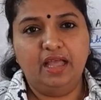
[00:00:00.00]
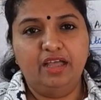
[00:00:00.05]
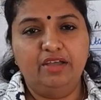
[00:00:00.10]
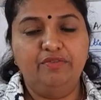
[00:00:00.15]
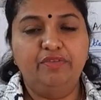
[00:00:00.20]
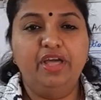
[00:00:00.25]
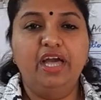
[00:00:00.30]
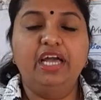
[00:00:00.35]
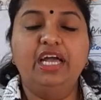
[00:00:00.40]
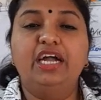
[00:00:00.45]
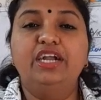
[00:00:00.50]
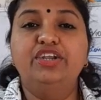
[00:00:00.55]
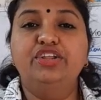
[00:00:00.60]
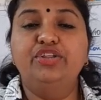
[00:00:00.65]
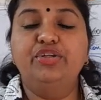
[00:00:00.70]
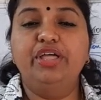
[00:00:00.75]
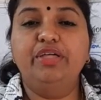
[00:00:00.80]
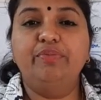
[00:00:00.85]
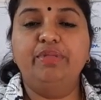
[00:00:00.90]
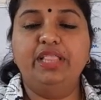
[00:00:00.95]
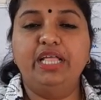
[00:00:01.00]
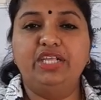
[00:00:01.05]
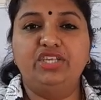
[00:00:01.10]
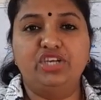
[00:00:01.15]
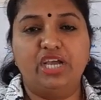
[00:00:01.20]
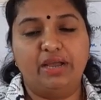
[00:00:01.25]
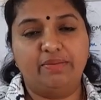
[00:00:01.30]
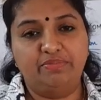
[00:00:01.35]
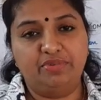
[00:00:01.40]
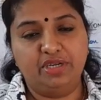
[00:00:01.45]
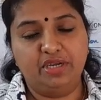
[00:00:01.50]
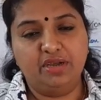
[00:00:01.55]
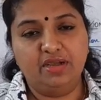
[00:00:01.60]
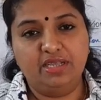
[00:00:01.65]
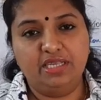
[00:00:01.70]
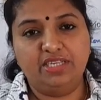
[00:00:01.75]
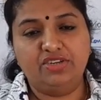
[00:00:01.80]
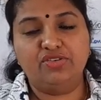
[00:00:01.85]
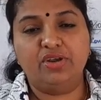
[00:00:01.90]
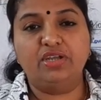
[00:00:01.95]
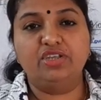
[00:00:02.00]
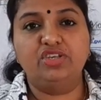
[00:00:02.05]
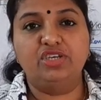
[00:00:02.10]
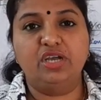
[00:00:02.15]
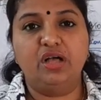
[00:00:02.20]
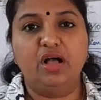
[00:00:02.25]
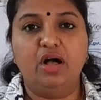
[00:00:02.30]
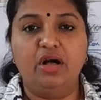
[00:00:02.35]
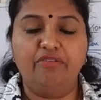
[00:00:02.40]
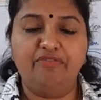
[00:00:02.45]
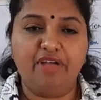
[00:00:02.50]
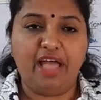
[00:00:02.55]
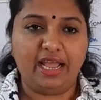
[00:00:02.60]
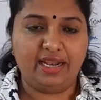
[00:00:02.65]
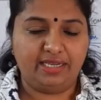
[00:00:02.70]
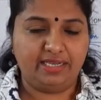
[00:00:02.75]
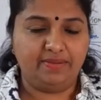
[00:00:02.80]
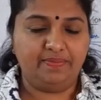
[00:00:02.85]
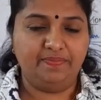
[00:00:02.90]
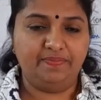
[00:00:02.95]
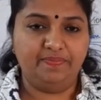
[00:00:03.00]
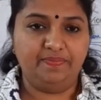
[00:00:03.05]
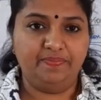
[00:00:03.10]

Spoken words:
We are continuing with the chapter Structure of Atom.